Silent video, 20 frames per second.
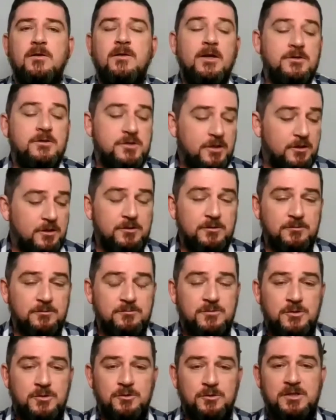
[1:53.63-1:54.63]
So
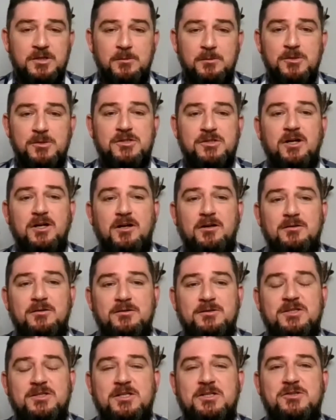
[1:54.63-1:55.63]
to Diemersdal,
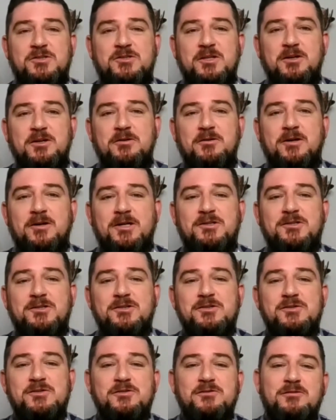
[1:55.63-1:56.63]
6
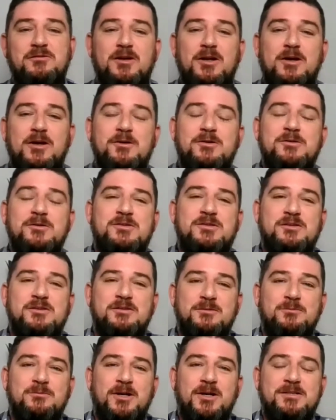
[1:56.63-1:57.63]
generations of Louws
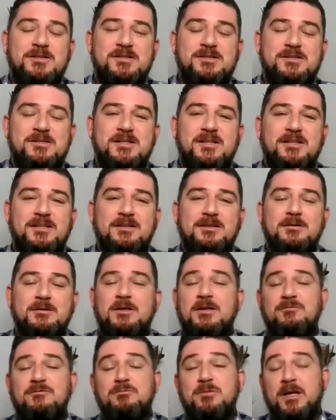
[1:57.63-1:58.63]
practiced
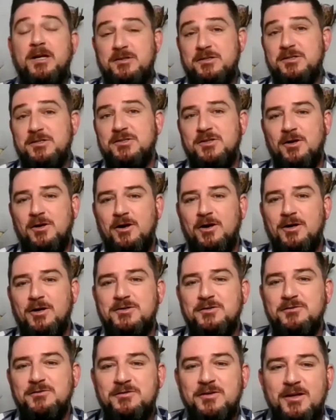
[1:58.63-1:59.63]
the
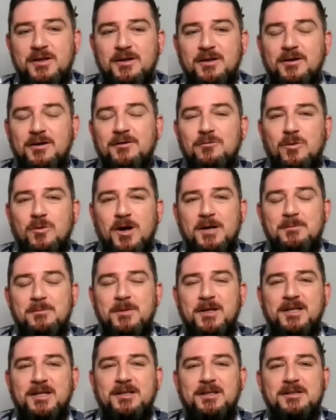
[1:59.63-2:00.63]
art of
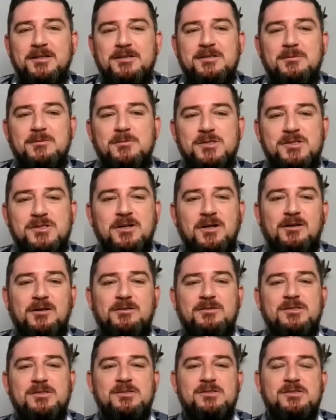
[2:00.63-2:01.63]
winemaking at
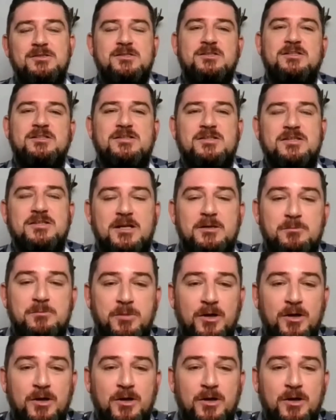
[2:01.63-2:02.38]
Diemersdal since the estate